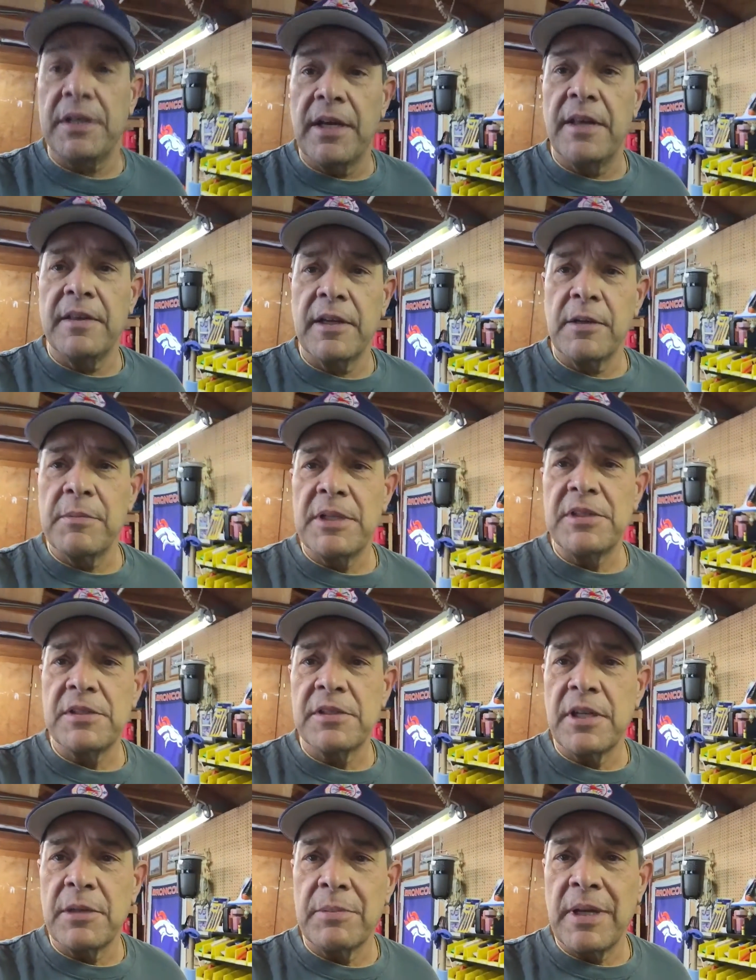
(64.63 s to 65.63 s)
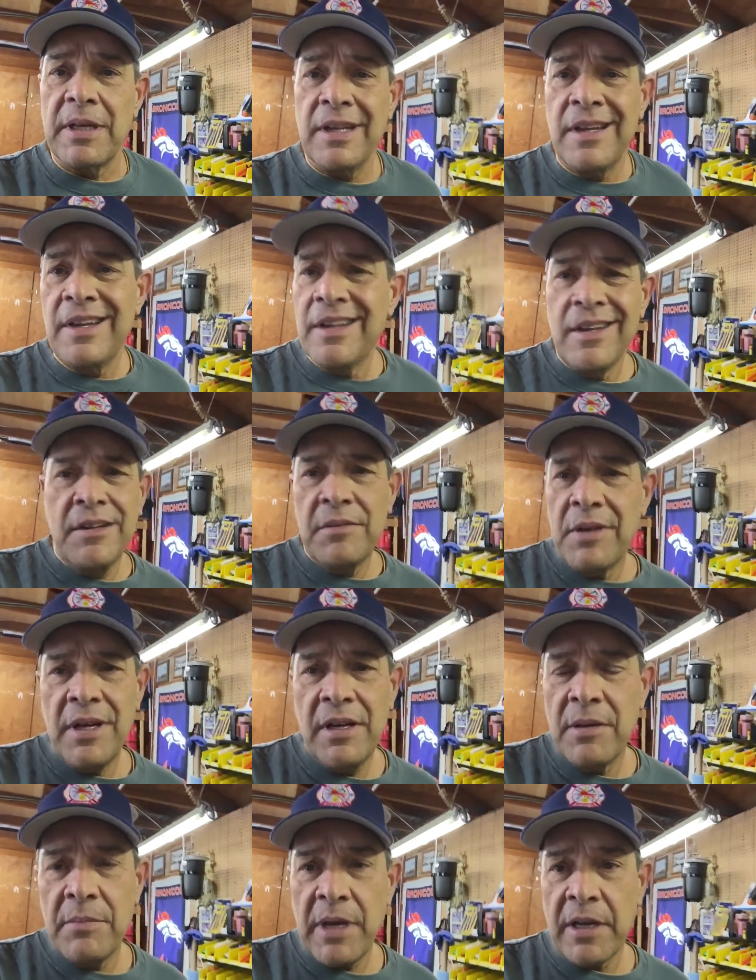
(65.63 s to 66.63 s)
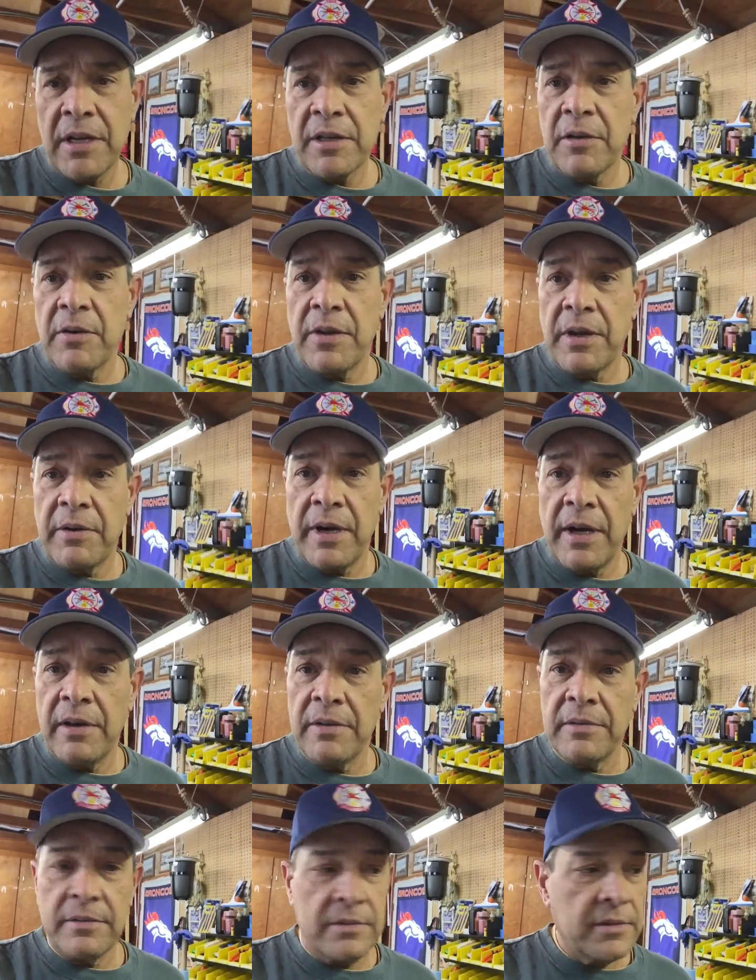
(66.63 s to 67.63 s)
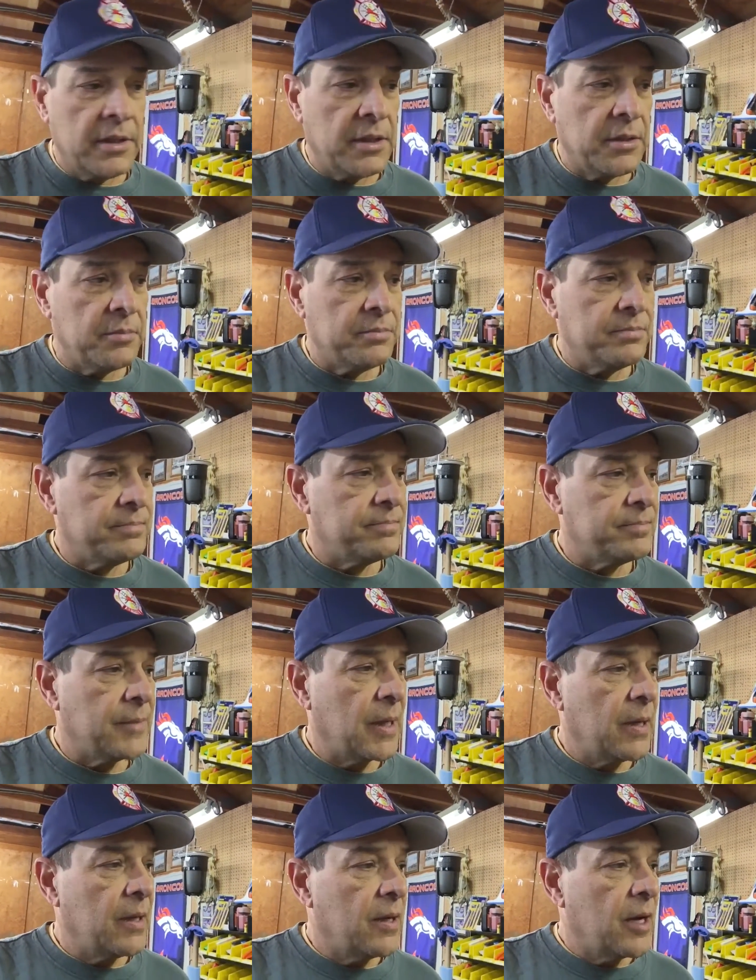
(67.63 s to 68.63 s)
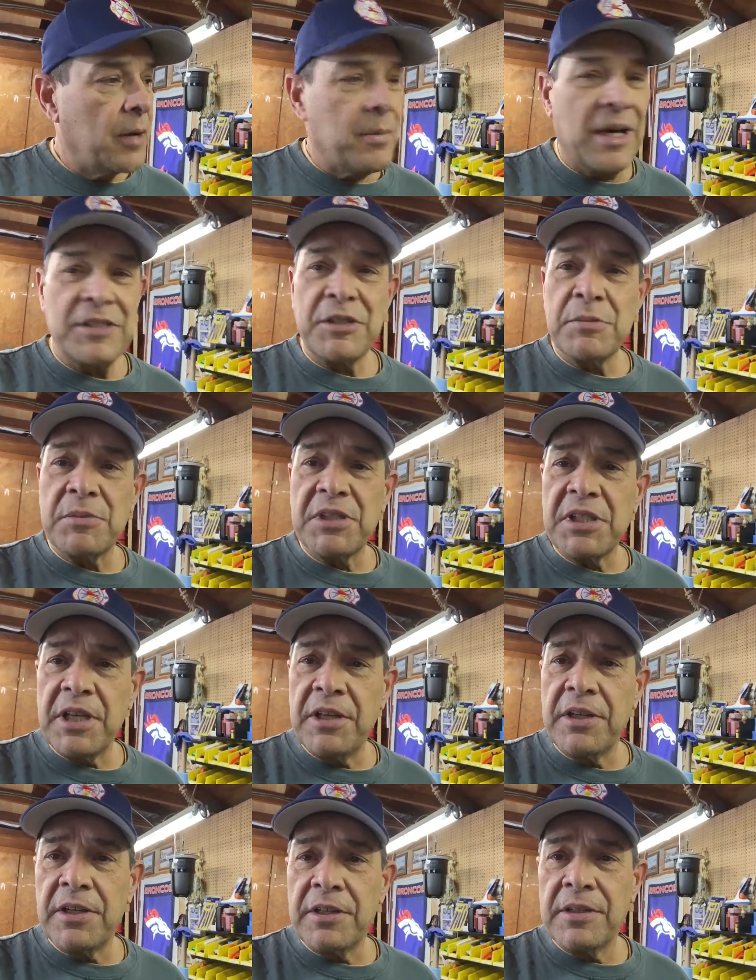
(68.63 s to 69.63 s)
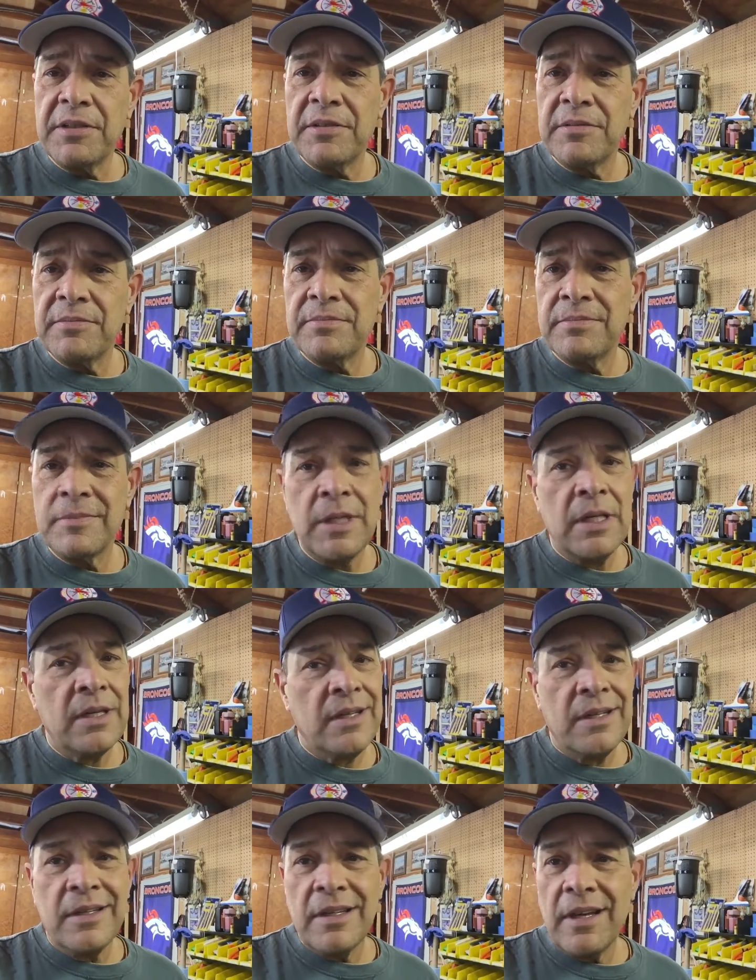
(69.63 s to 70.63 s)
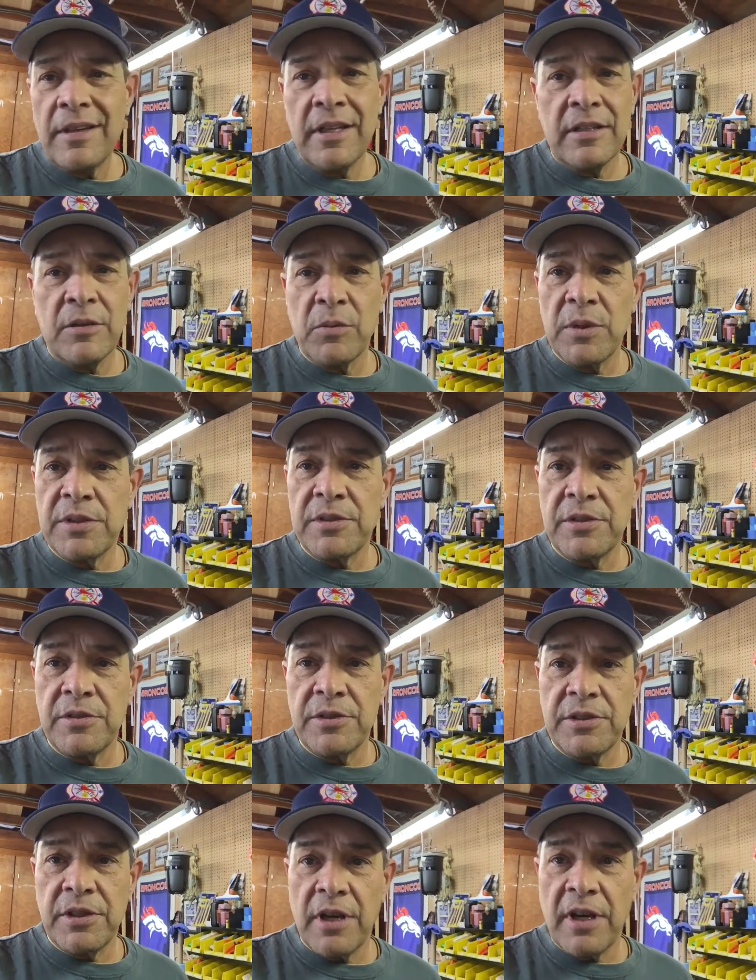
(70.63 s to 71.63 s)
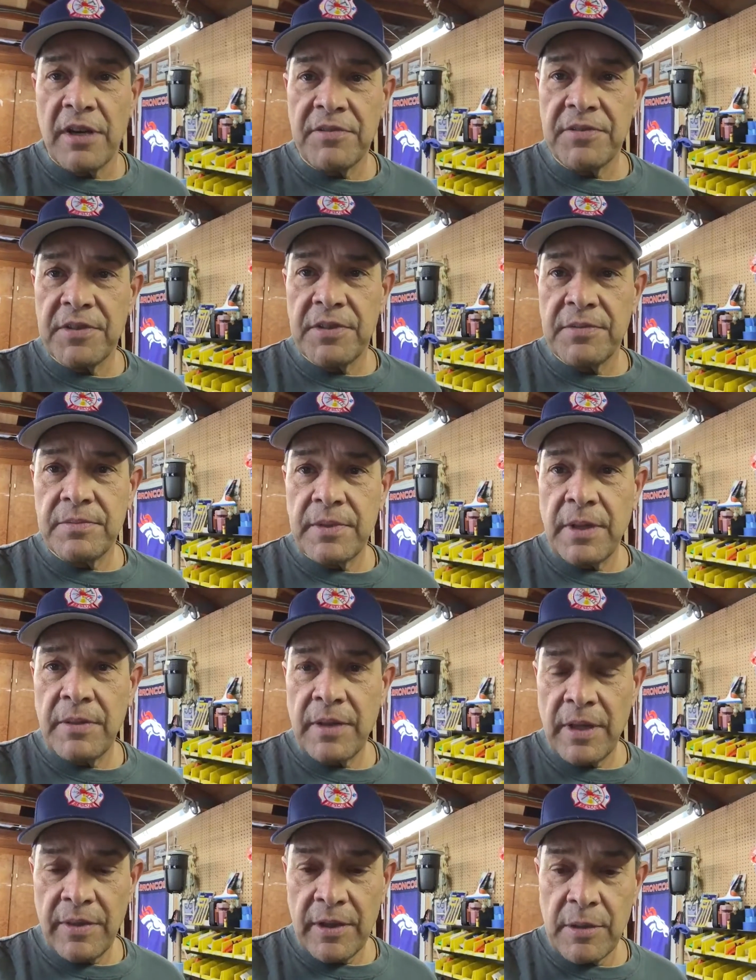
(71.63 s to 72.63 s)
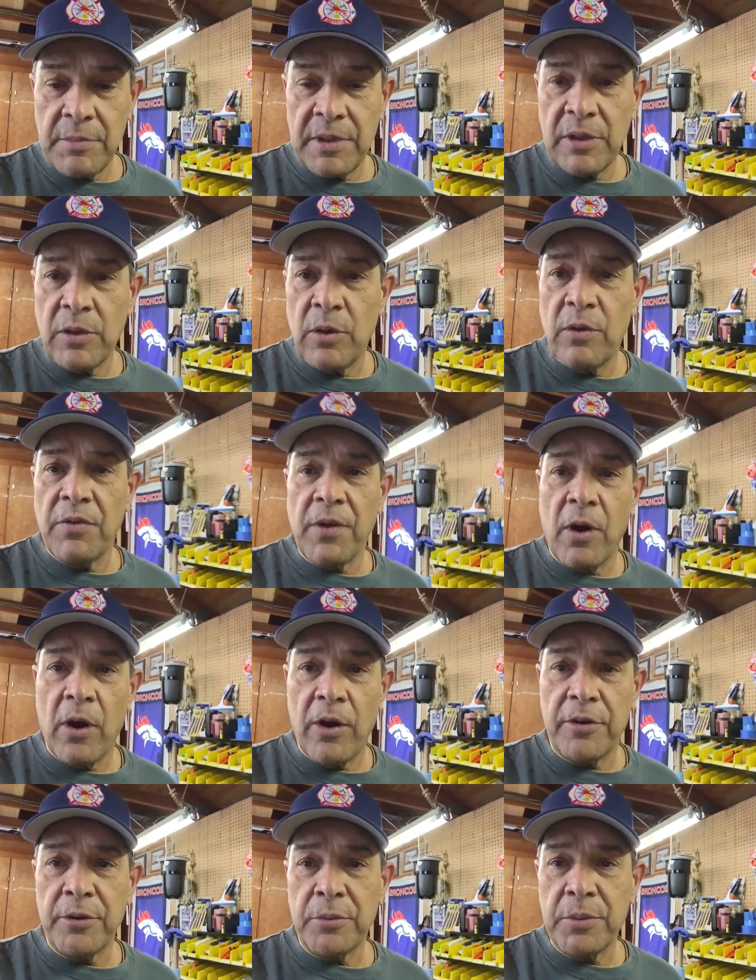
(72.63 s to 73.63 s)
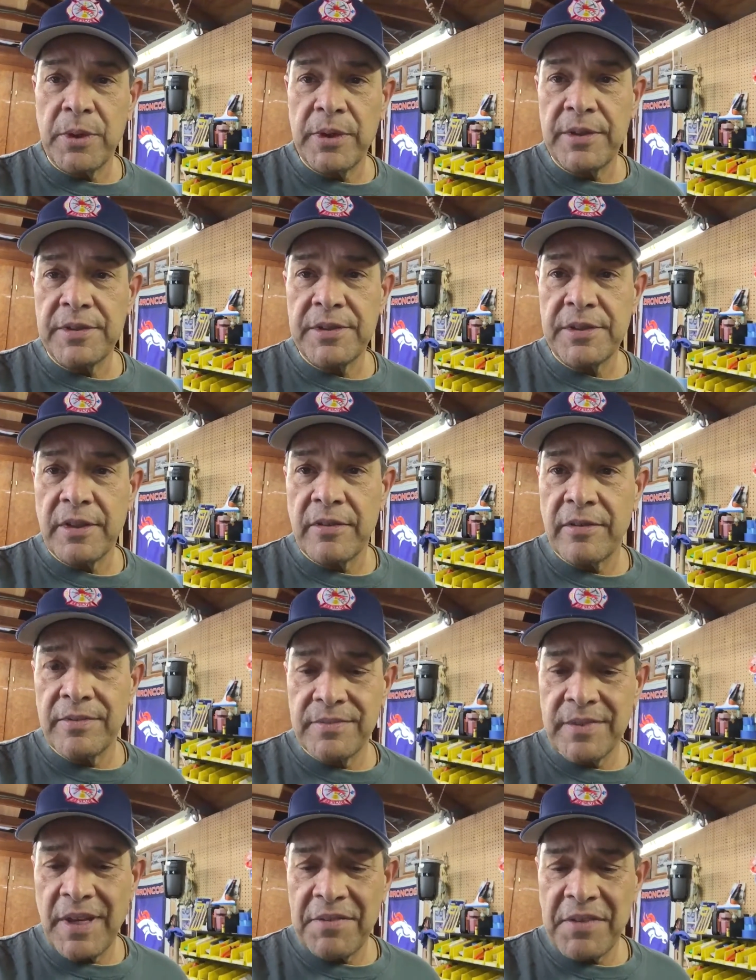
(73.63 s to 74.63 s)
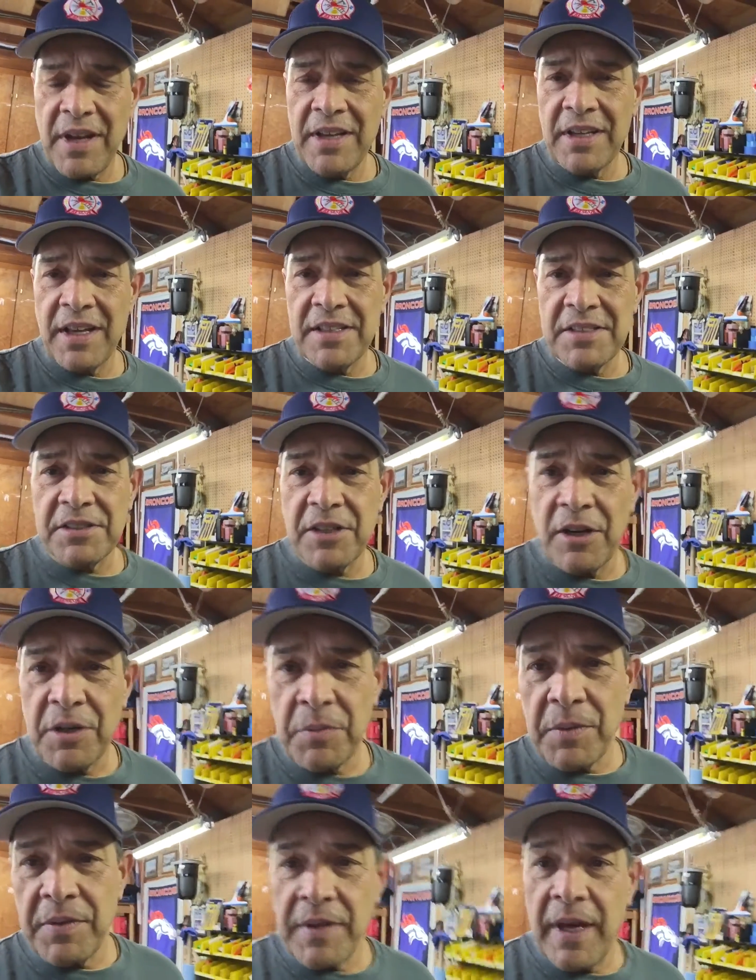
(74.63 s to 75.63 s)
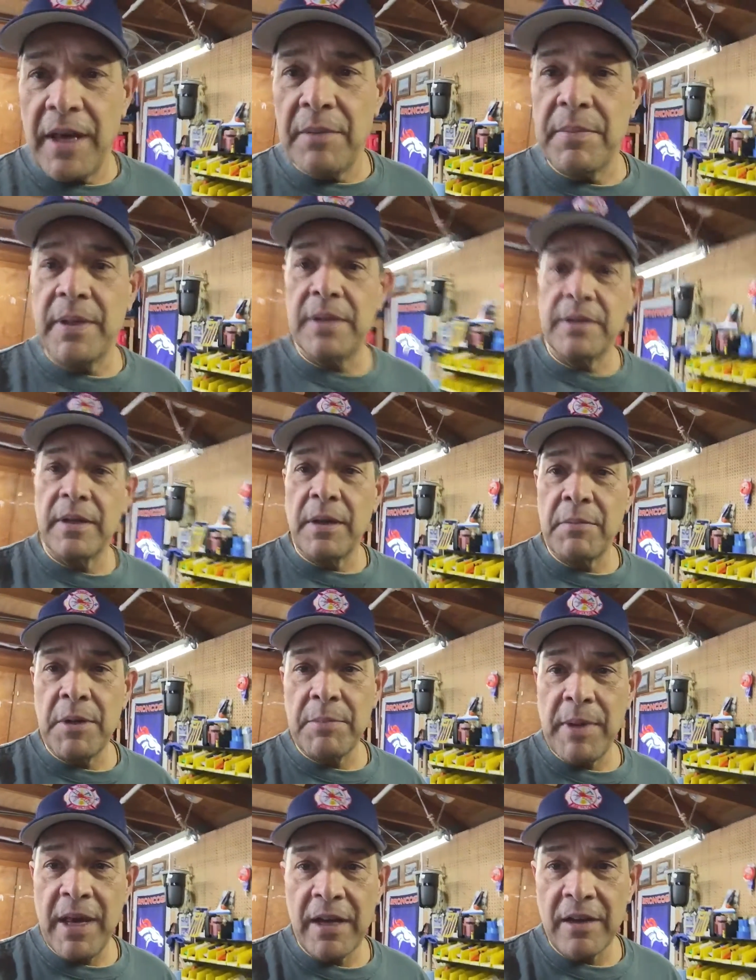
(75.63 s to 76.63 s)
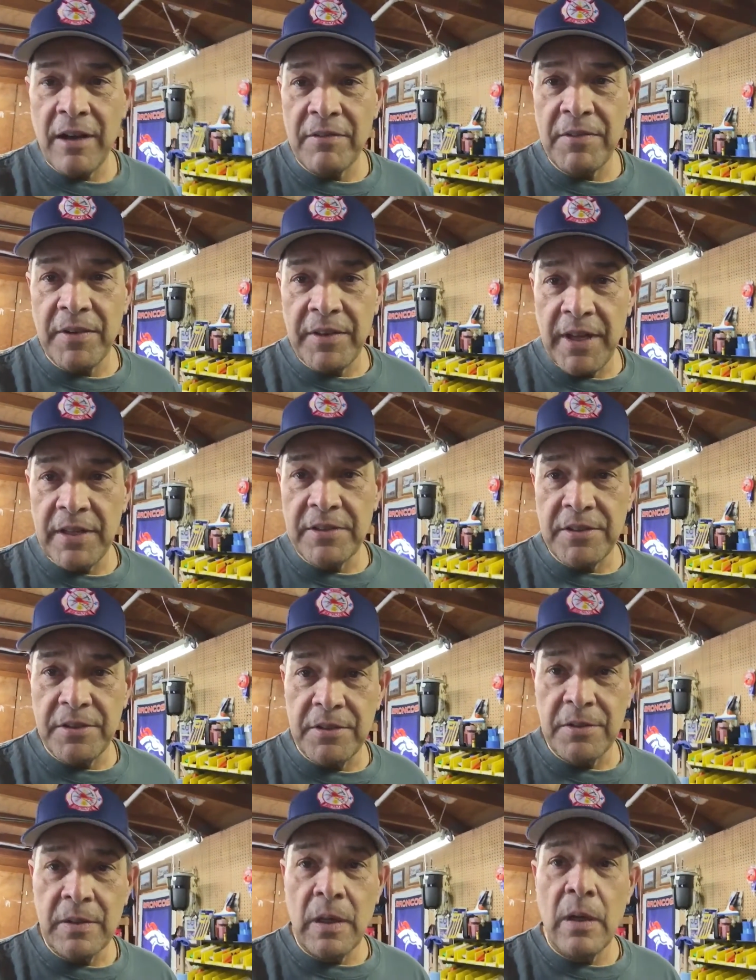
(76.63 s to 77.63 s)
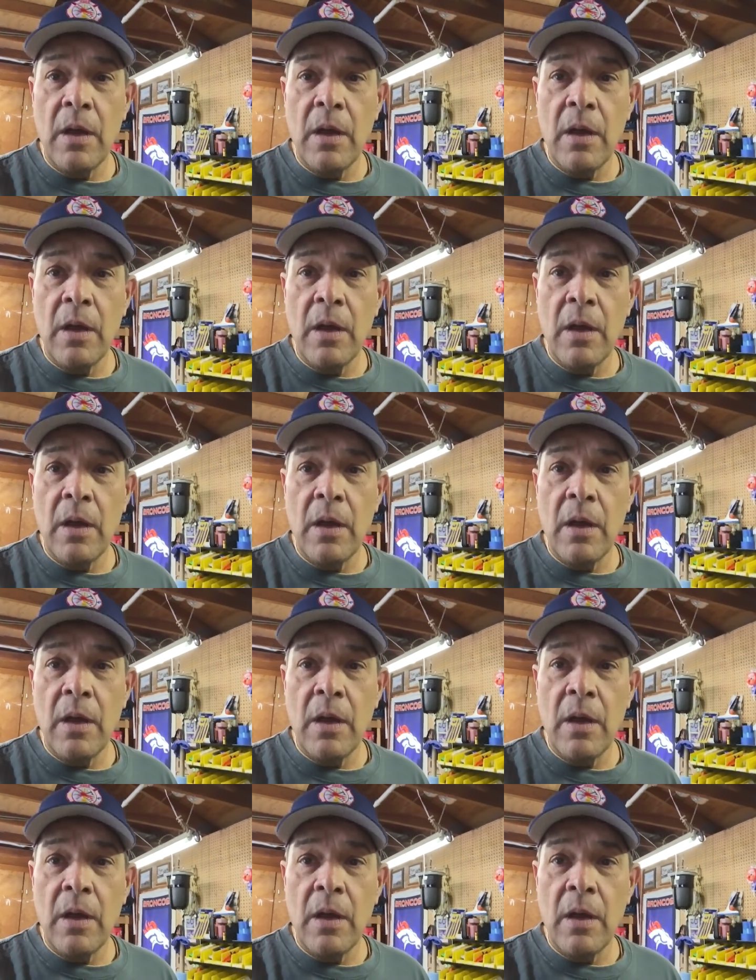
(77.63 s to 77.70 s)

yeah, I think I mentioned stake bed. I'm not going to go that route. I bought some cedar. I think the wood's too soft. I think I'm going to go with a harder wood. So I've kind of got started with that, but I'm going to back off on that too.